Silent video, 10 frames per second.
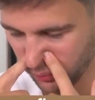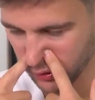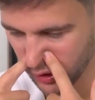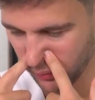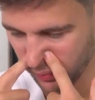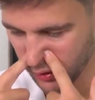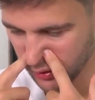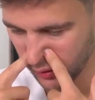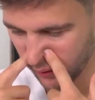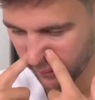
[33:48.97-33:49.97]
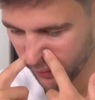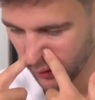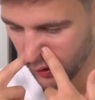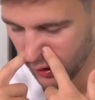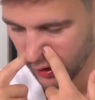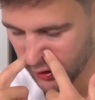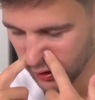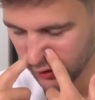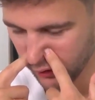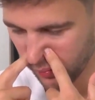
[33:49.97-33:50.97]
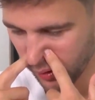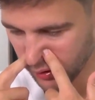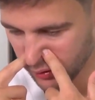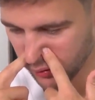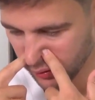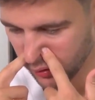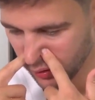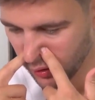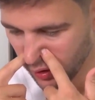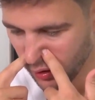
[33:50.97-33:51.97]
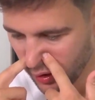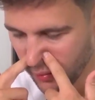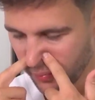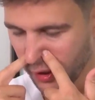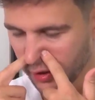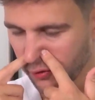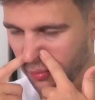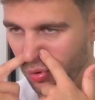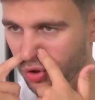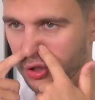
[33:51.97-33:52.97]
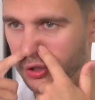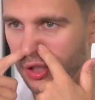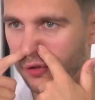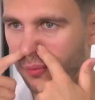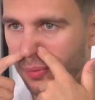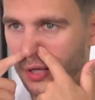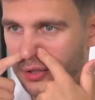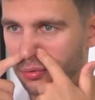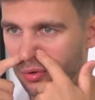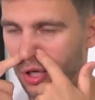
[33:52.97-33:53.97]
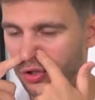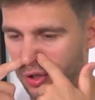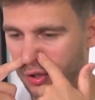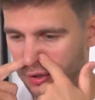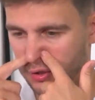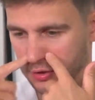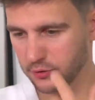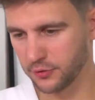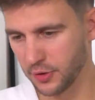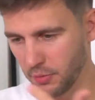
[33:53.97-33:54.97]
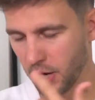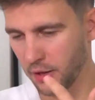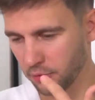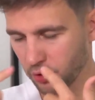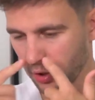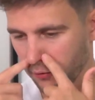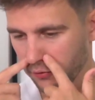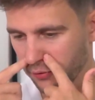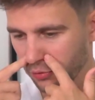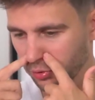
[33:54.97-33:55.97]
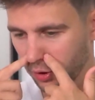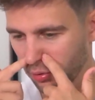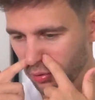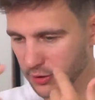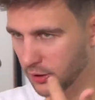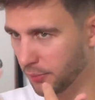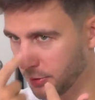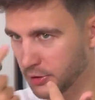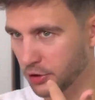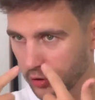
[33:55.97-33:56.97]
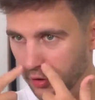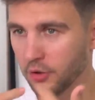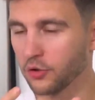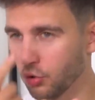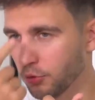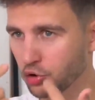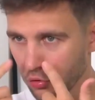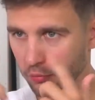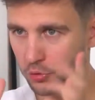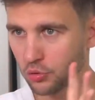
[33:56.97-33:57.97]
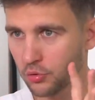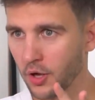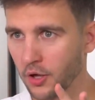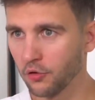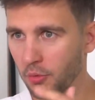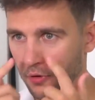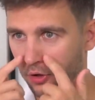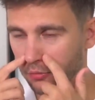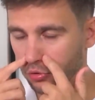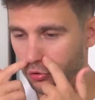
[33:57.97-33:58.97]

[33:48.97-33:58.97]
the nose, there's even the daily seam between the 2 upper jaws, relaxing all the upper jaws, and just do it. Relaxed for about a minute or 2.